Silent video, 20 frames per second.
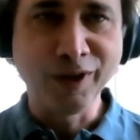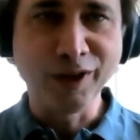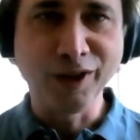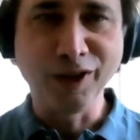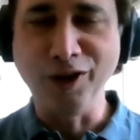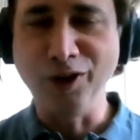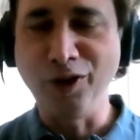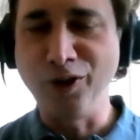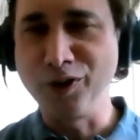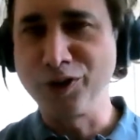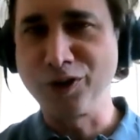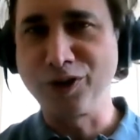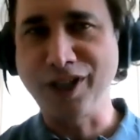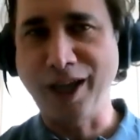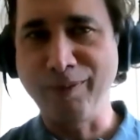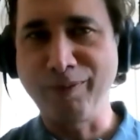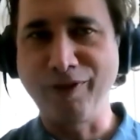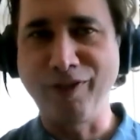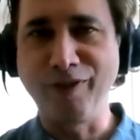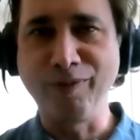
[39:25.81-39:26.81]
the older
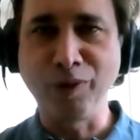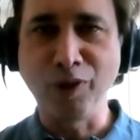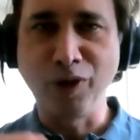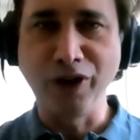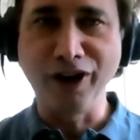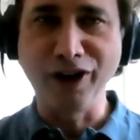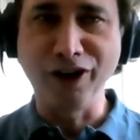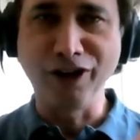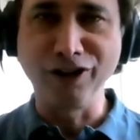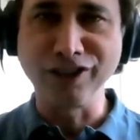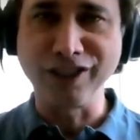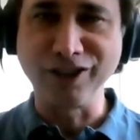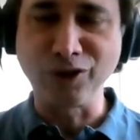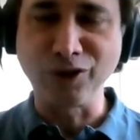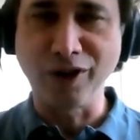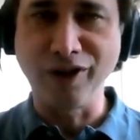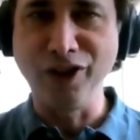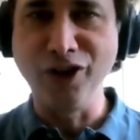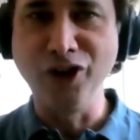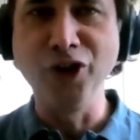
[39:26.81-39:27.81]
type of employers and
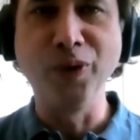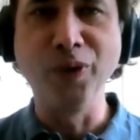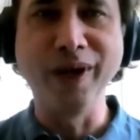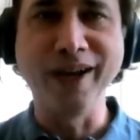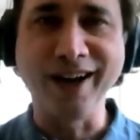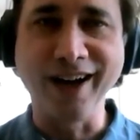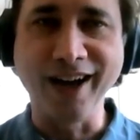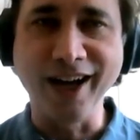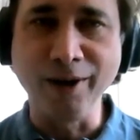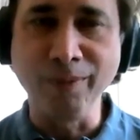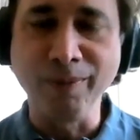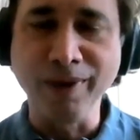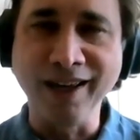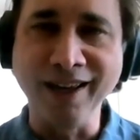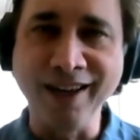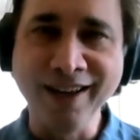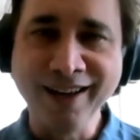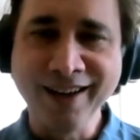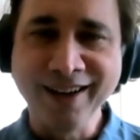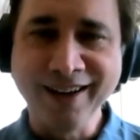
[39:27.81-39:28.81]
sort of the new
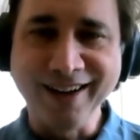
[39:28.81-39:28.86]
economy,